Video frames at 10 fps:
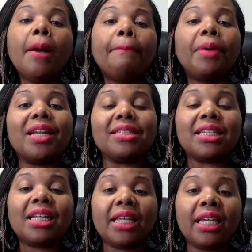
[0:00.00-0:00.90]
But it's
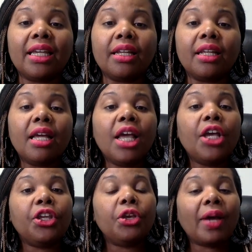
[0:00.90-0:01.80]
clean.
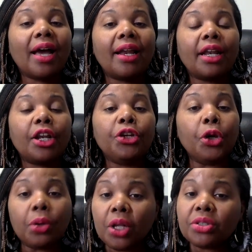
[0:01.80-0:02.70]
You got
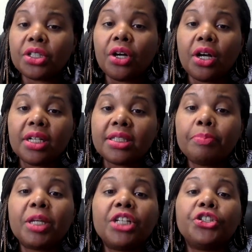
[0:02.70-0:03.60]
no closing costs
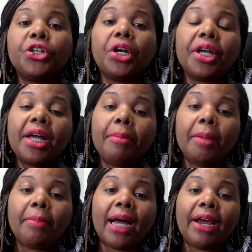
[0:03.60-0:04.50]
because you're going to come
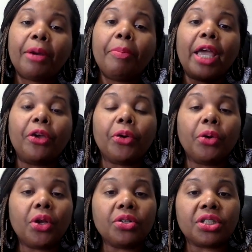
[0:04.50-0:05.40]
in, buyer, and pay your
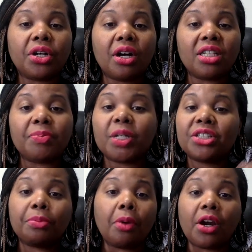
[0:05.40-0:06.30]
own closing costs because
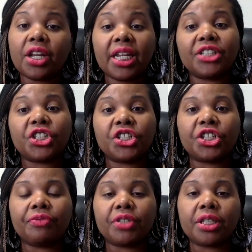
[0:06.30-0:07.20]
the market has just
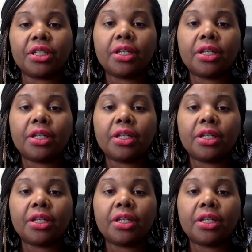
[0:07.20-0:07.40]
shifted.